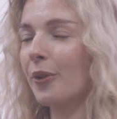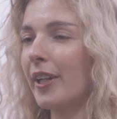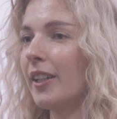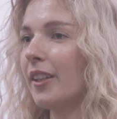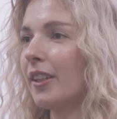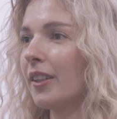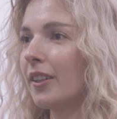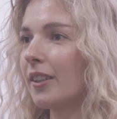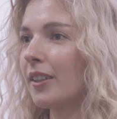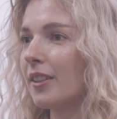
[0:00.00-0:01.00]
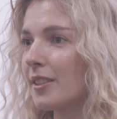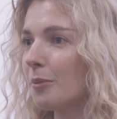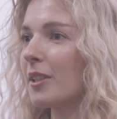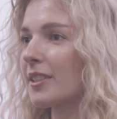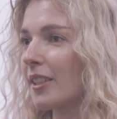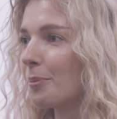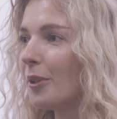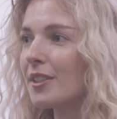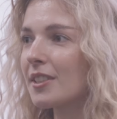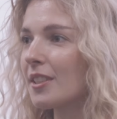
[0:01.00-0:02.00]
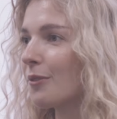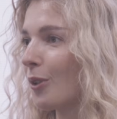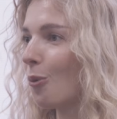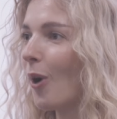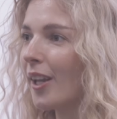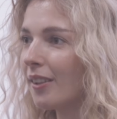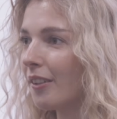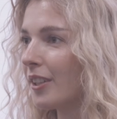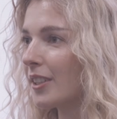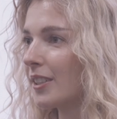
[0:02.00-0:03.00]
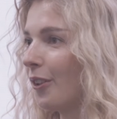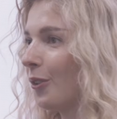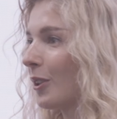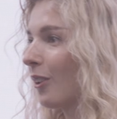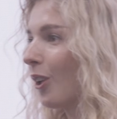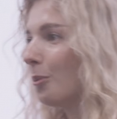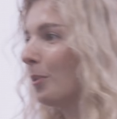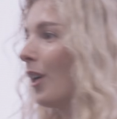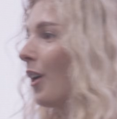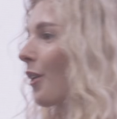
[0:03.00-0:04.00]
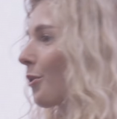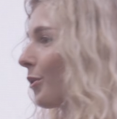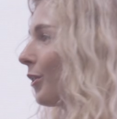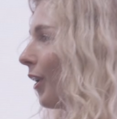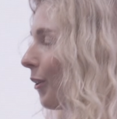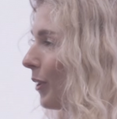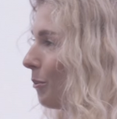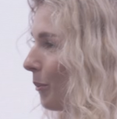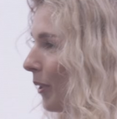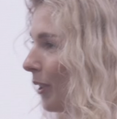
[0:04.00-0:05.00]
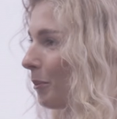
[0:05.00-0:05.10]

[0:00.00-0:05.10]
creating seamless experiences for wine lovers around the globe through our mobile